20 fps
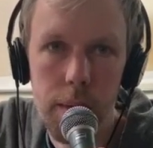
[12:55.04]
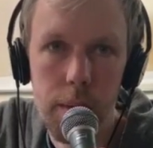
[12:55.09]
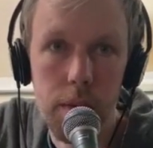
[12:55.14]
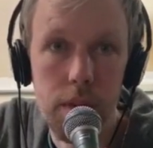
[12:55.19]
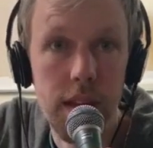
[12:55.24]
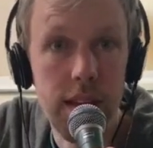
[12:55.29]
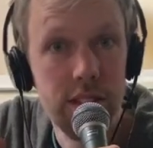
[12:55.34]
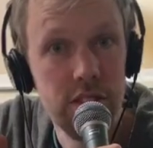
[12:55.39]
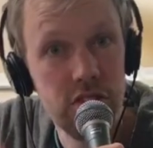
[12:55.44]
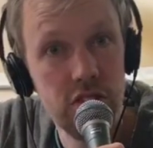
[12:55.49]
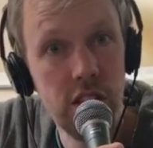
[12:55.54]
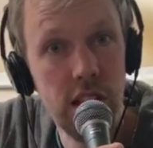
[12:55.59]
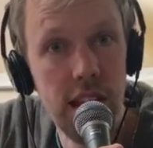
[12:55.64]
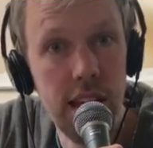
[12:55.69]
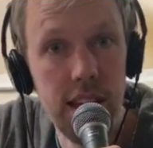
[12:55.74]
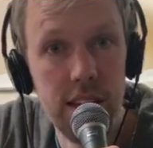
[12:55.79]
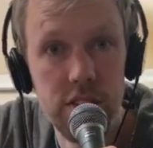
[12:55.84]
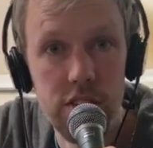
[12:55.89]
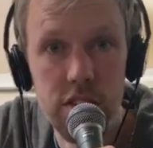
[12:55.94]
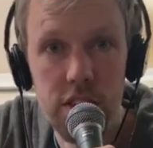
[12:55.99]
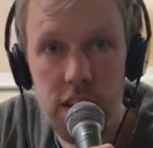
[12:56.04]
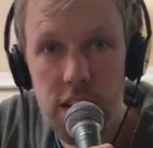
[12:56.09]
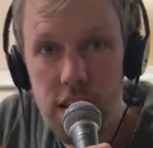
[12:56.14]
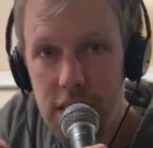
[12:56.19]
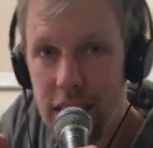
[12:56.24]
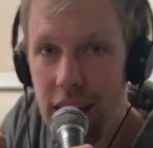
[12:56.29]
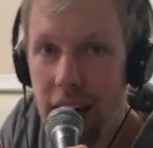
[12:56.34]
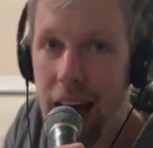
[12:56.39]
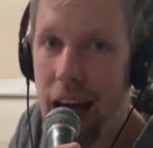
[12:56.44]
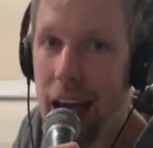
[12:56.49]
but let's change
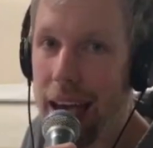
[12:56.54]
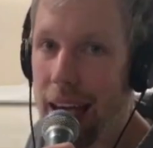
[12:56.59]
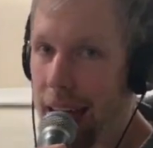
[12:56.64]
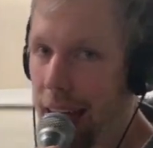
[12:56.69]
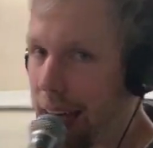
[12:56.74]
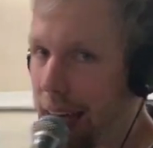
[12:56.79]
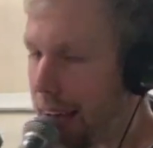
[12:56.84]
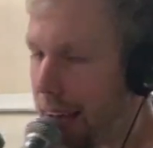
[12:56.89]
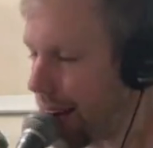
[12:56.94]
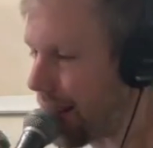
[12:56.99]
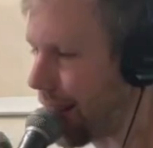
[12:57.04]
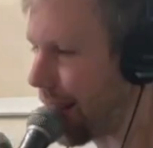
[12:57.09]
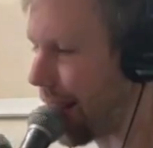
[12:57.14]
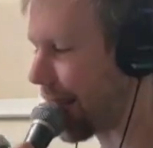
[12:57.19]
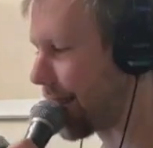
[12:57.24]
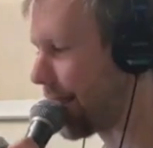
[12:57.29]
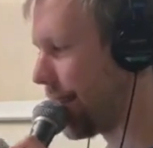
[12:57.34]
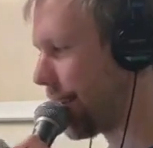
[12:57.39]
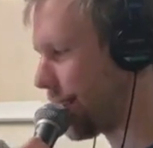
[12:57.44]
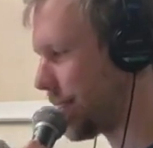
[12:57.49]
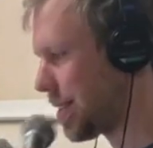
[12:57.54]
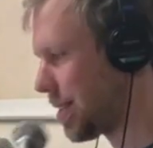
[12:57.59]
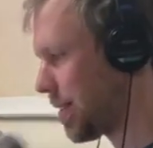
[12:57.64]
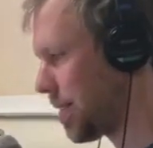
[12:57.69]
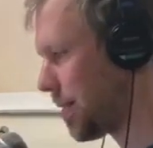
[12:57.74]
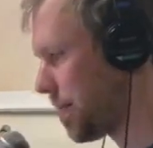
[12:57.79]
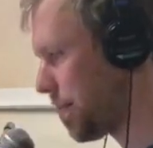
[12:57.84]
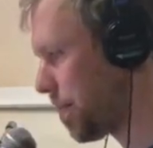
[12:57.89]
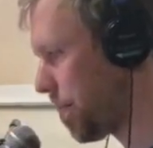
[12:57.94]
the hi-hat like this.